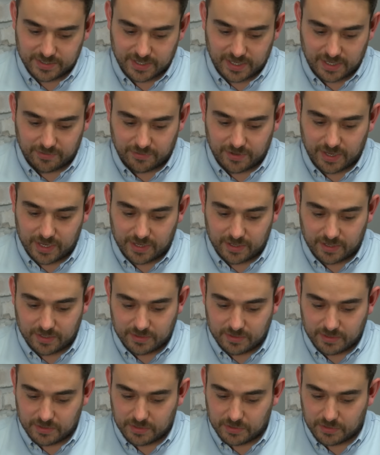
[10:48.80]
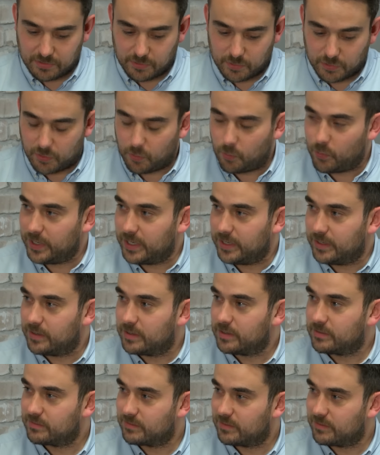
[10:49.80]
kind of get the
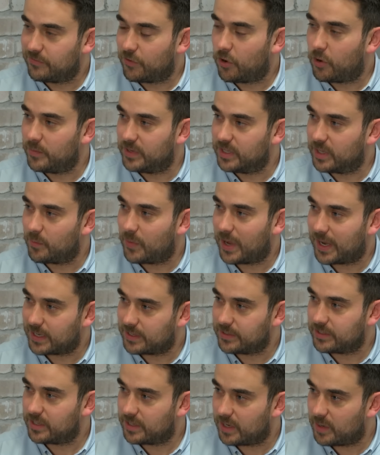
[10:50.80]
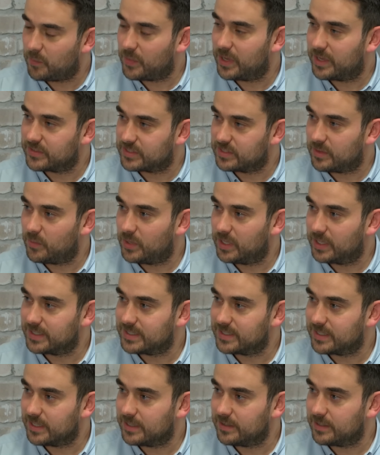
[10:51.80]
winning formula back and a bit of
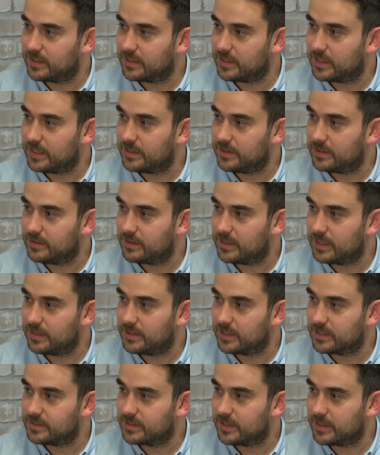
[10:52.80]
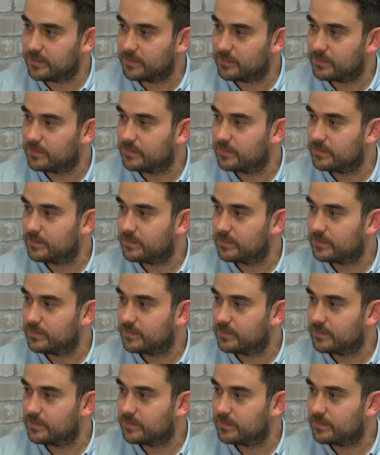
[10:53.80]
stability in the team.